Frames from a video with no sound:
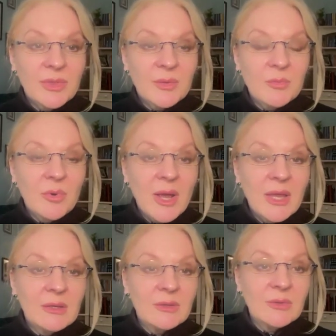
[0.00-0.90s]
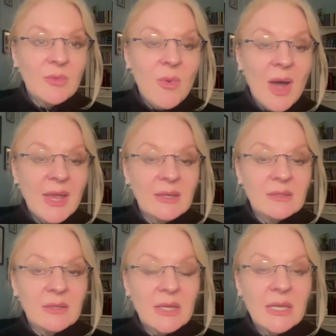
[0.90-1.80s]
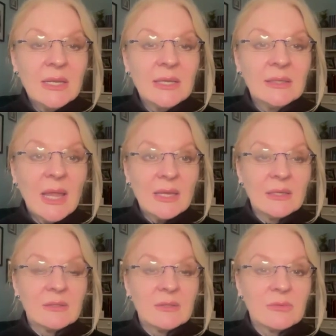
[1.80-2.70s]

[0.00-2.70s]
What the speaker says: the bright, white, healing light,